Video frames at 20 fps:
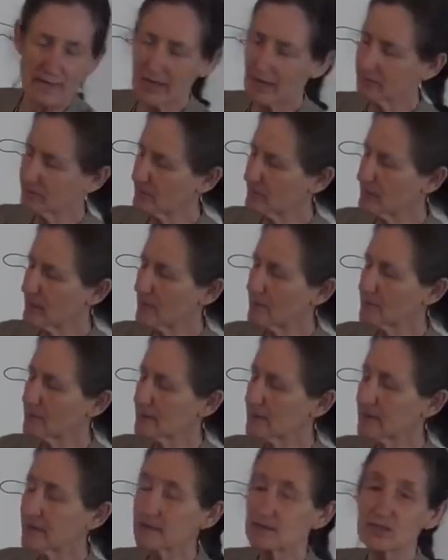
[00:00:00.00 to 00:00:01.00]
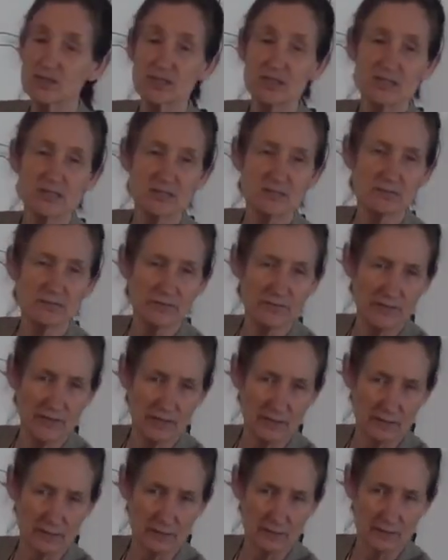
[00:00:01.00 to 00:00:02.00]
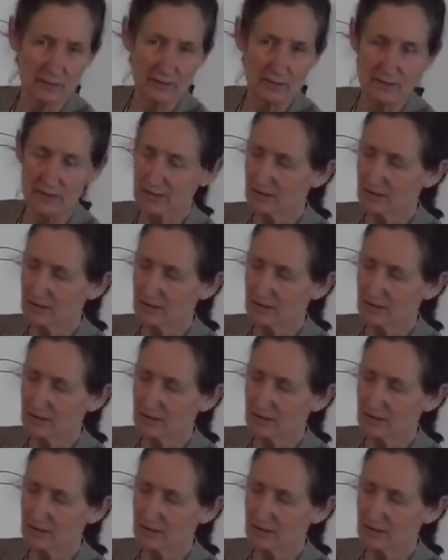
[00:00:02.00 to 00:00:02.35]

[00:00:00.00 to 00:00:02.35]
And remember, it's just a vehicle